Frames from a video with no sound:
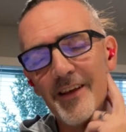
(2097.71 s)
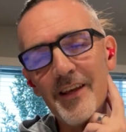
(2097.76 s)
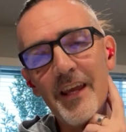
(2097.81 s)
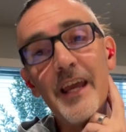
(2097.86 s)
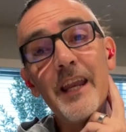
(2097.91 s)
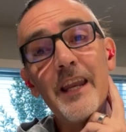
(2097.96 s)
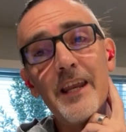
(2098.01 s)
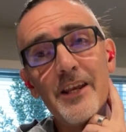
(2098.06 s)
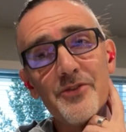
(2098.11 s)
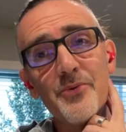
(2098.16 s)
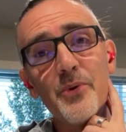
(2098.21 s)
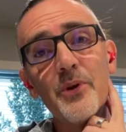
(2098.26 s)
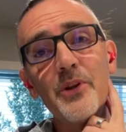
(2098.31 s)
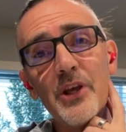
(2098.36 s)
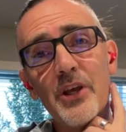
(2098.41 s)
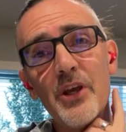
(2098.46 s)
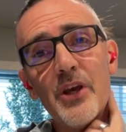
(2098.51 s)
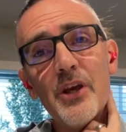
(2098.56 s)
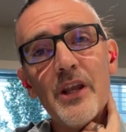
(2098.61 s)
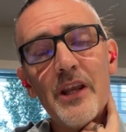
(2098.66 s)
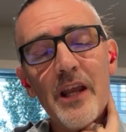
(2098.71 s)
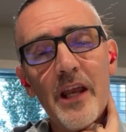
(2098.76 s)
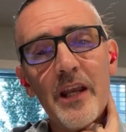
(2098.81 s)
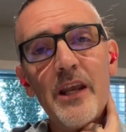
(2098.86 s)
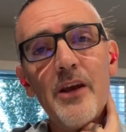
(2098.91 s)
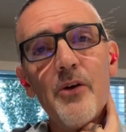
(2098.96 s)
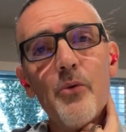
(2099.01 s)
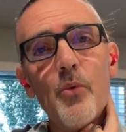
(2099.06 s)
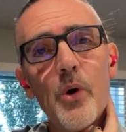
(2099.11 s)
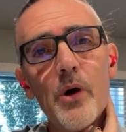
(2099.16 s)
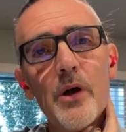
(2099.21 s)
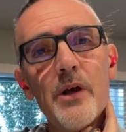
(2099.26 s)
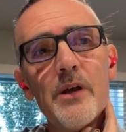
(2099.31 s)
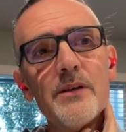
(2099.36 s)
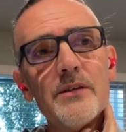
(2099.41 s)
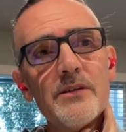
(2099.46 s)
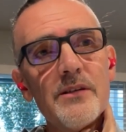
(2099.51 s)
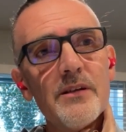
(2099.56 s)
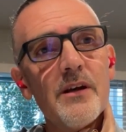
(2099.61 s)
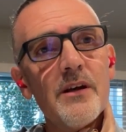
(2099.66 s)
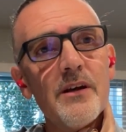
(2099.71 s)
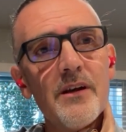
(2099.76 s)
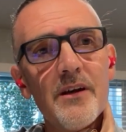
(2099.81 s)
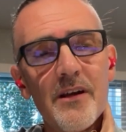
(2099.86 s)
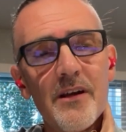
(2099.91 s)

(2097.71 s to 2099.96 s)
It is really good, and it was